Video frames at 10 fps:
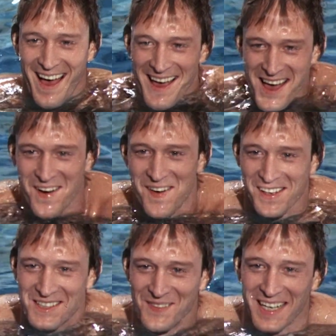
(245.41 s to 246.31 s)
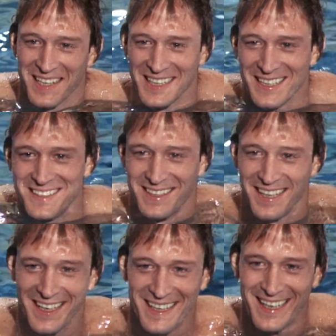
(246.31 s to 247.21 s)
tactics now that he's running
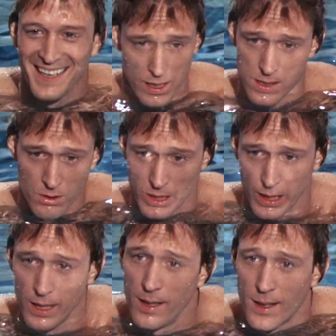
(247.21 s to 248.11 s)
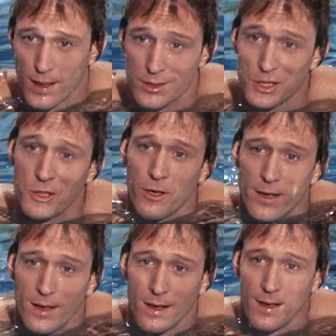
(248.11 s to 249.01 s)
things. He always thought he could
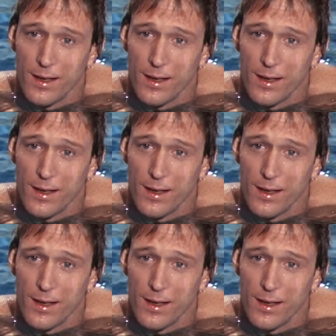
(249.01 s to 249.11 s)
run an